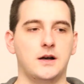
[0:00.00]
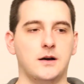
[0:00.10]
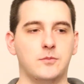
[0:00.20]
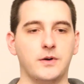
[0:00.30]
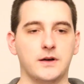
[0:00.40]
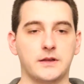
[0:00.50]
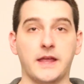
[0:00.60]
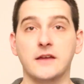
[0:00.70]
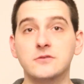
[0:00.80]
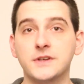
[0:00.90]

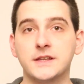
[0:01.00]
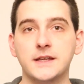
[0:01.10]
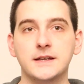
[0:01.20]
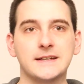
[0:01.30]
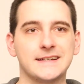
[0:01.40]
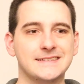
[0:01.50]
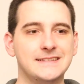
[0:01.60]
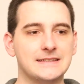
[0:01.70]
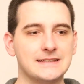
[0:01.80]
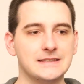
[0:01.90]
About everything,
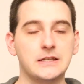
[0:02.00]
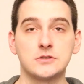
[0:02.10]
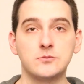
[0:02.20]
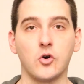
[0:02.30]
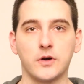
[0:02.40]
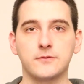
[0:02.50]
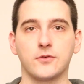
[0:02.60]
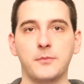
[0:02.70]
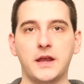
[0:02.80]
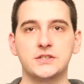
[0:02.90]
there's more
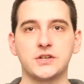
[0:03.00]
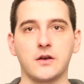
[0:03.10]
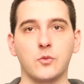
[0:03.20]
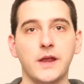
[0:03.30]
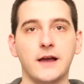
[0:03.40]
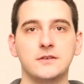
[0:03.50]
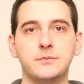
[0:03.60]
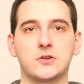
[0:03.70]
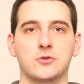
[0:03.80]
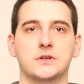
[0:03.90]
information, we have a
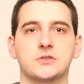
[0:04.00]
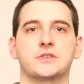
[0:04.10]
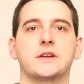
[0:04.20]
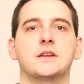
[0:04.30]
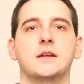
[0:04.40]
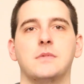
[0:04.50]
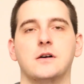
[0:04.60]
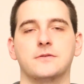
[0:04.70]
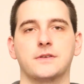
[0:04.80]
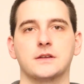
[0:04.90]
better understanding
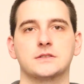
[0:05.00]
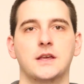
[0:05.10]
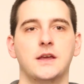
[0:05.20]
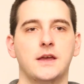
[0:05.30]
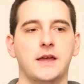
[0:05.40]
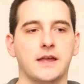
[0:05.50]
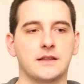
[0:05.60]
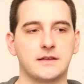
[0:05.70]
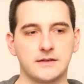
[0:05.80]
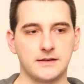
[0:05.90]
about things,
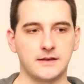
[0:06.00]
and